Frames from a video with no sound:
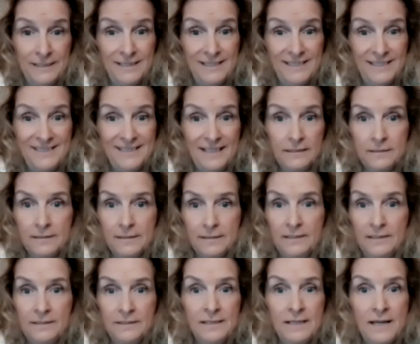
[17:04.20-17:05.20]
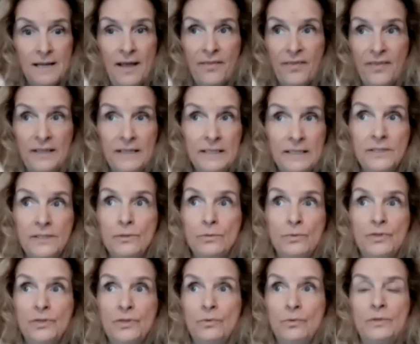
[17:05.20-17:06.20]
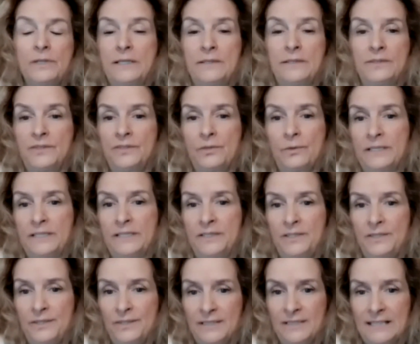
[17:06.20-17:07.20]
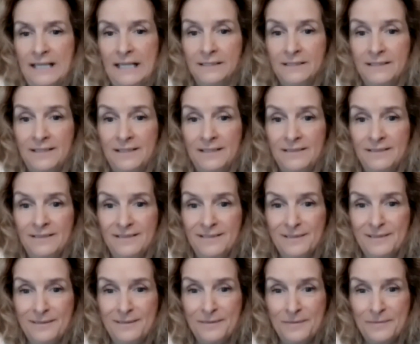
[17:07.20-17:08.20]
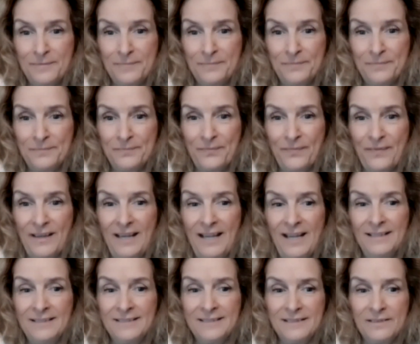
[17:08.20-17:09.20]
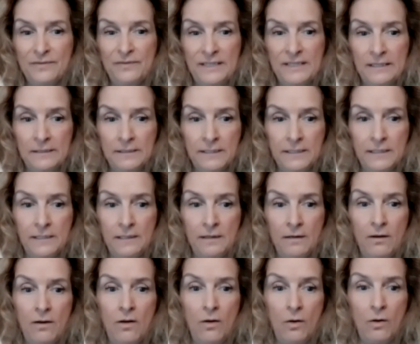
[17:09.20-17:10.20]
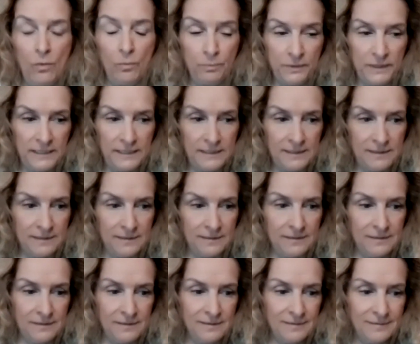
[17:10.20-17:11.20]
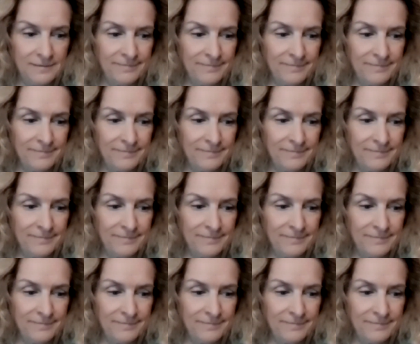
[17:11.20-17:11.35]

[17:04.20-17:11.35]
really doesn't. Nothing you do can shorten your sentence. It's a very hopeless,